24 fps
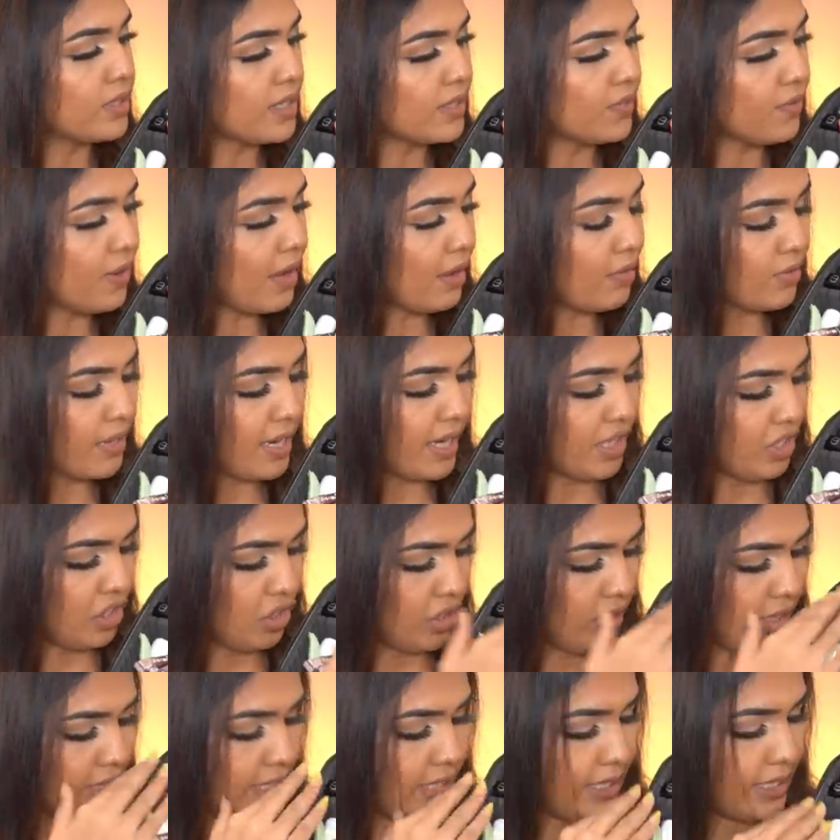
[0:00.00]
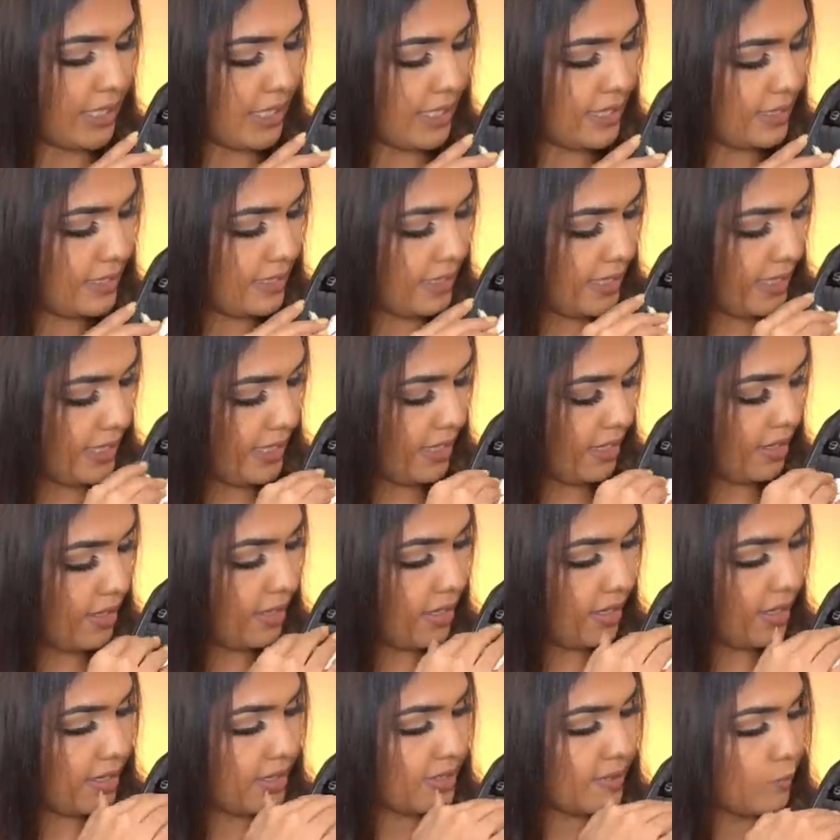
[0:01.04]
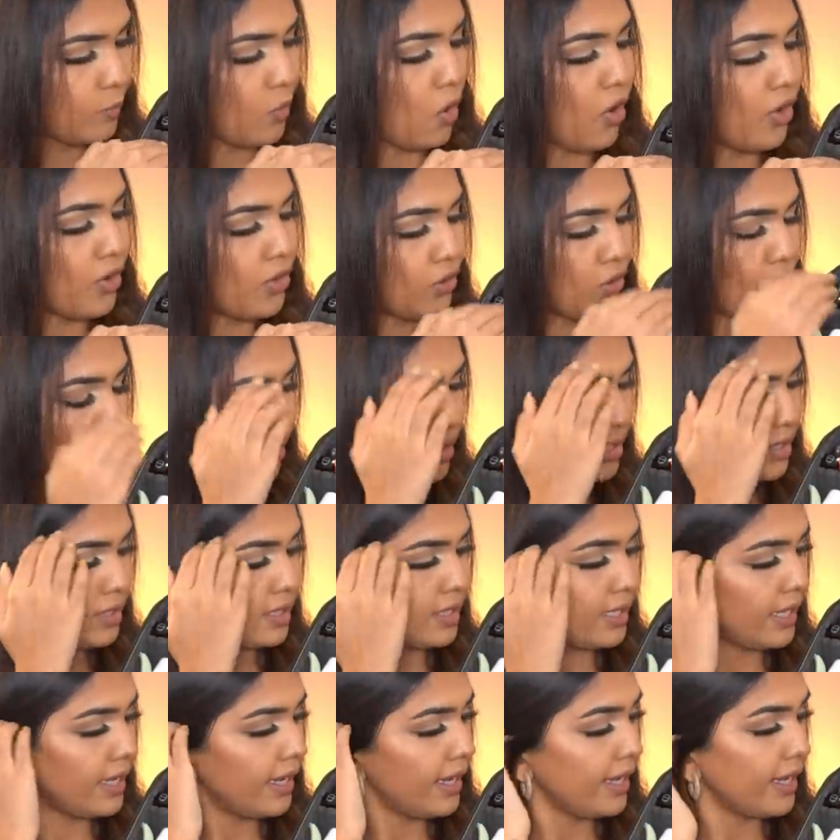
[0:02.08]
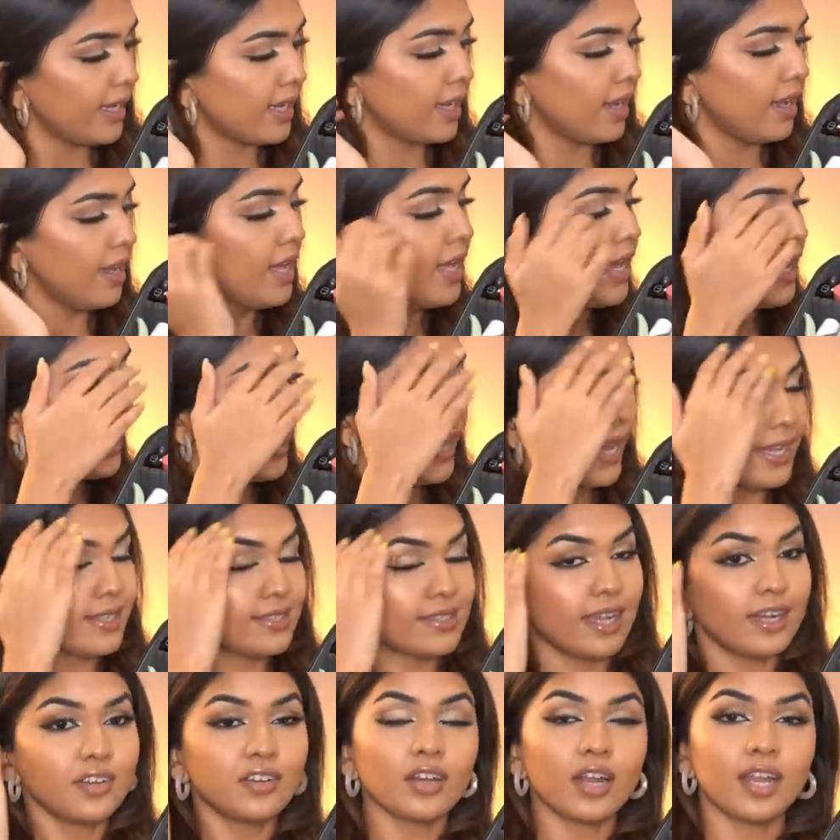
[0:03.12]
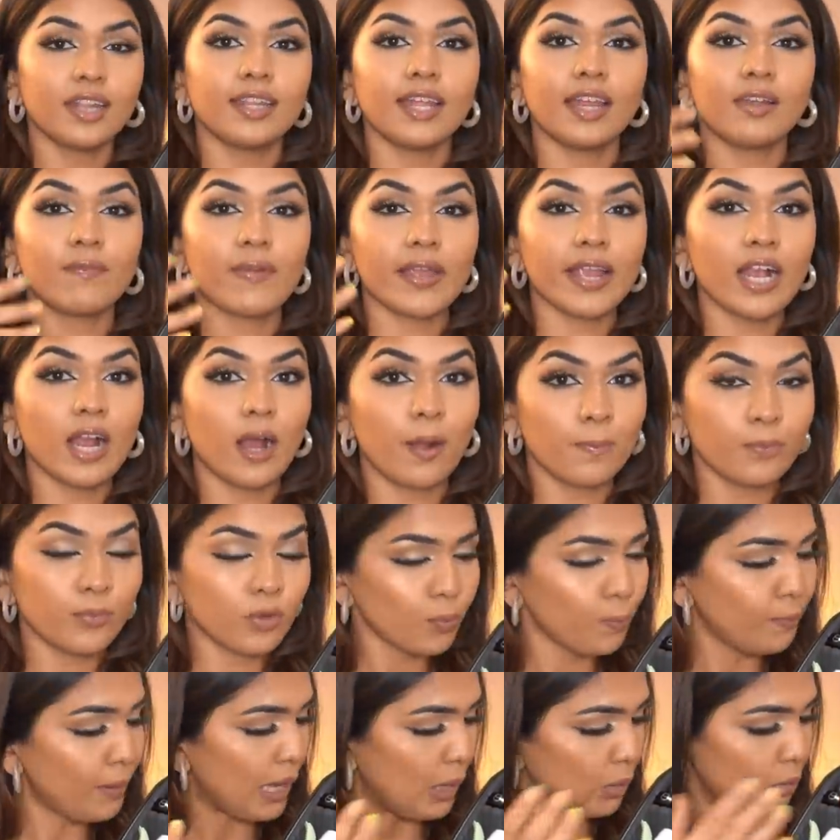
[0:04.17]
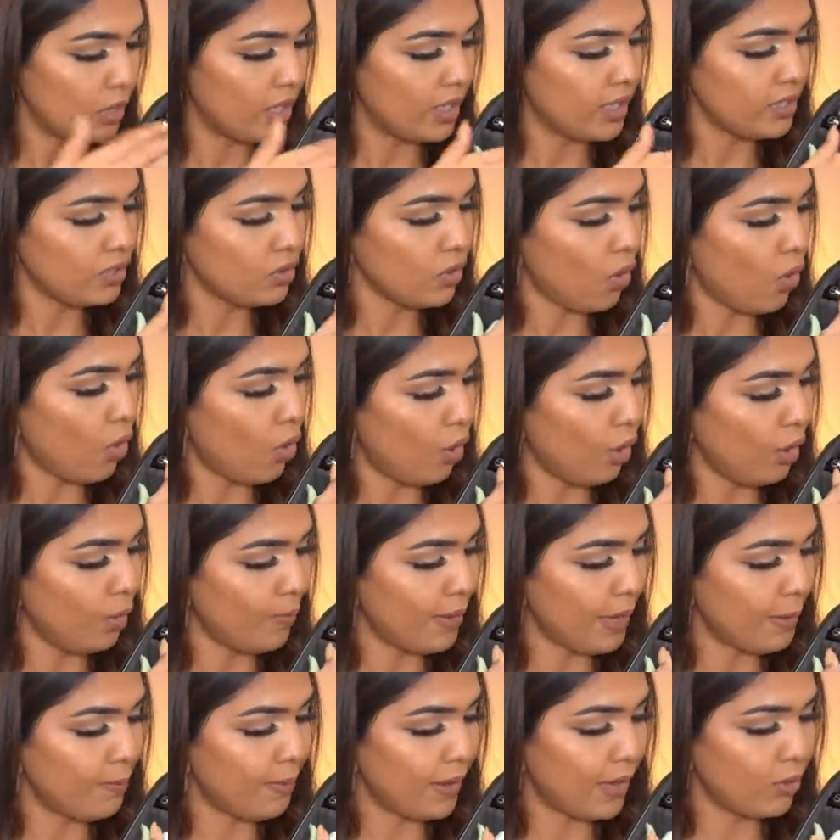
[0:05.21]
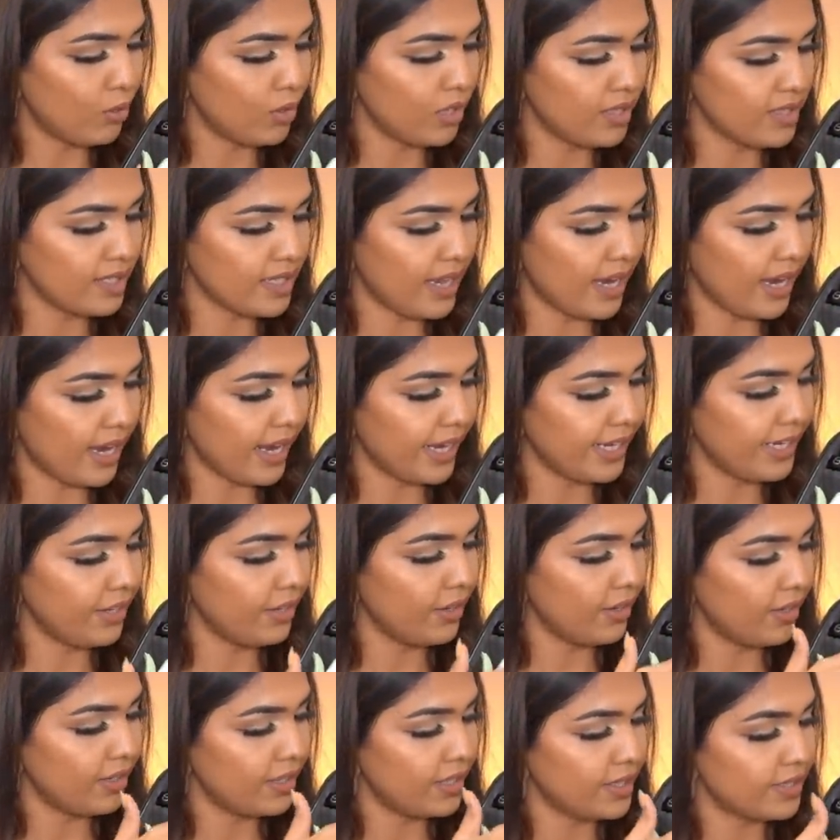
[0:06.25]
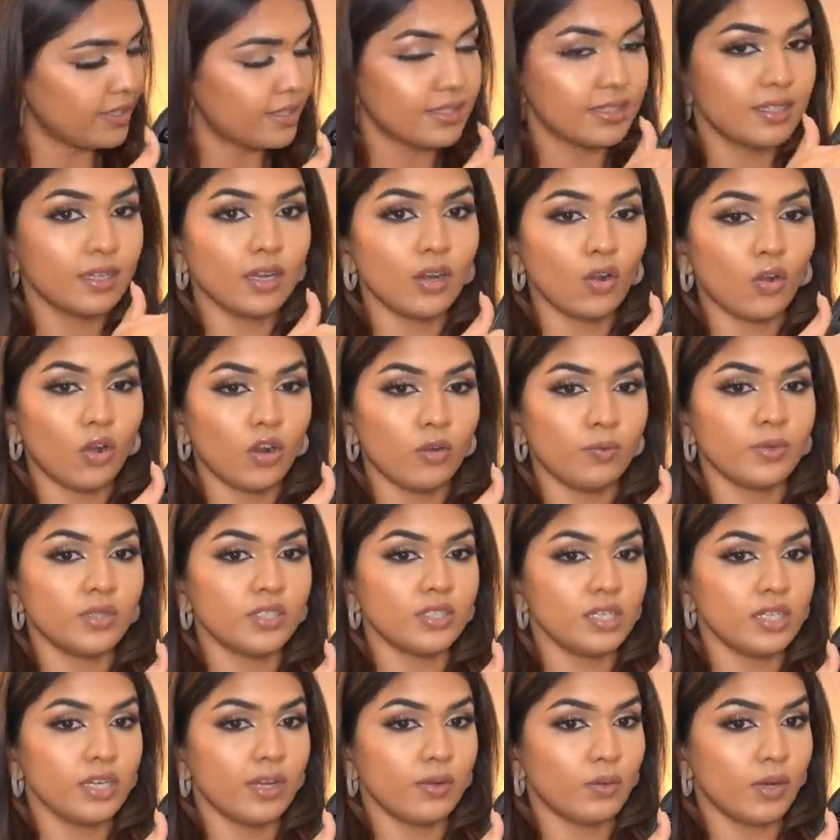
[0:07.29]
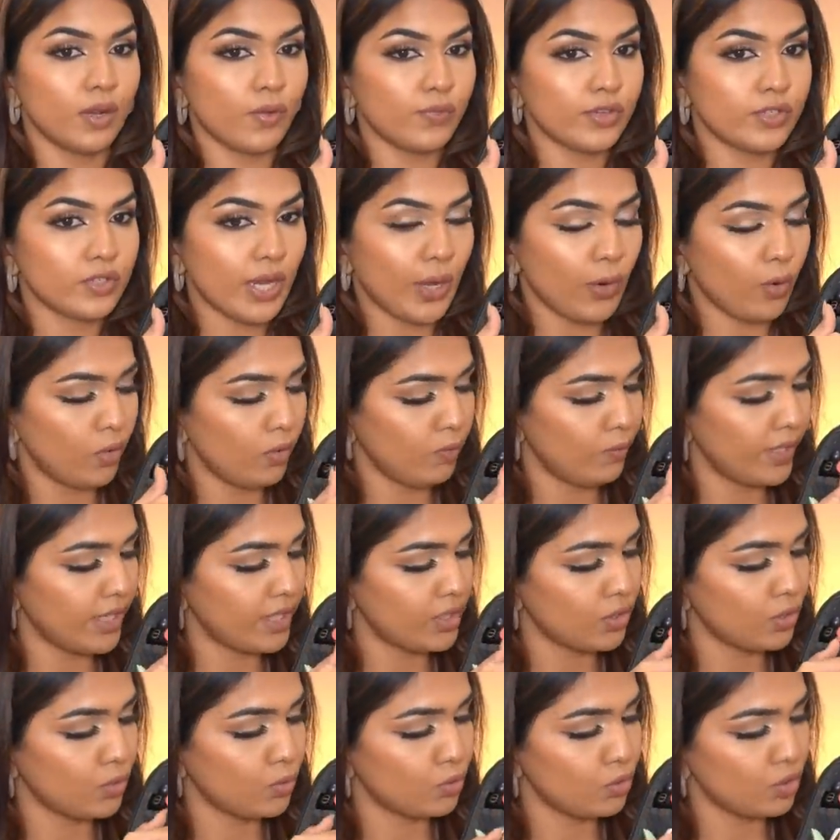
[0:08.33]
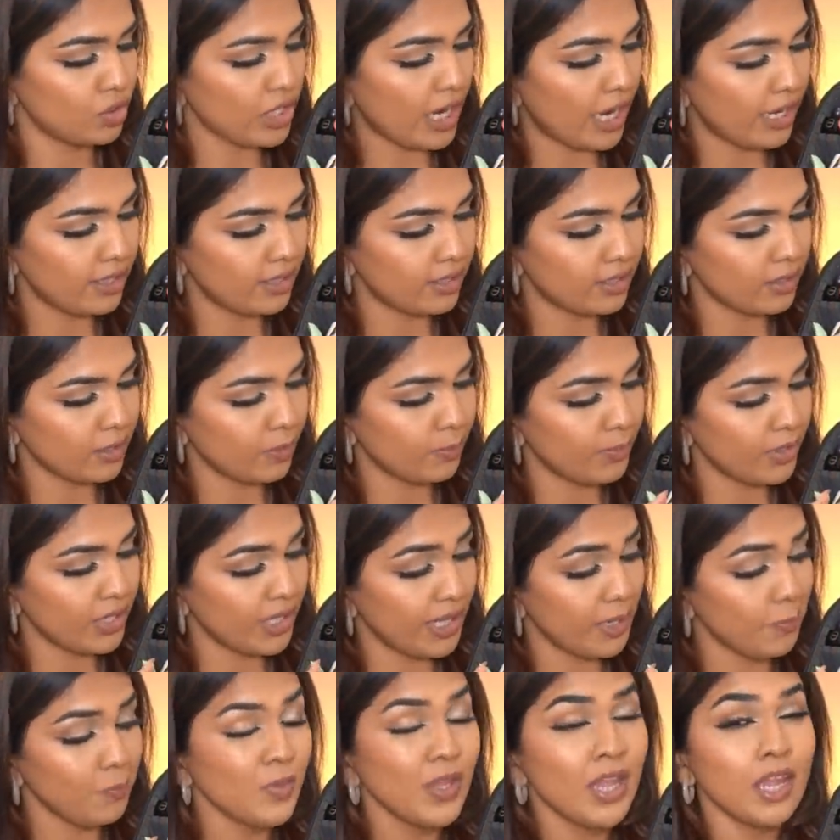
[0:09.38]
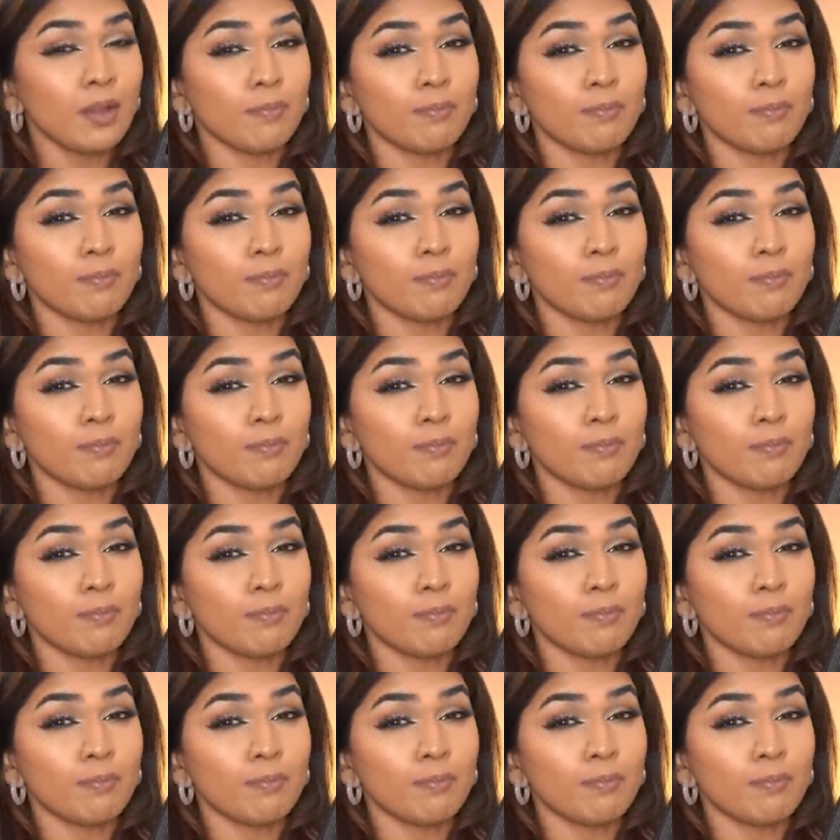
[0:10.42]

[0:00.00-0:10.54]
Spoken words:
are the foundation, concealers, contour stick, etc. Then we come to powder. So all my powders are right here. This is the Laura Mercier one, which I always use. Charlotte Tilbury.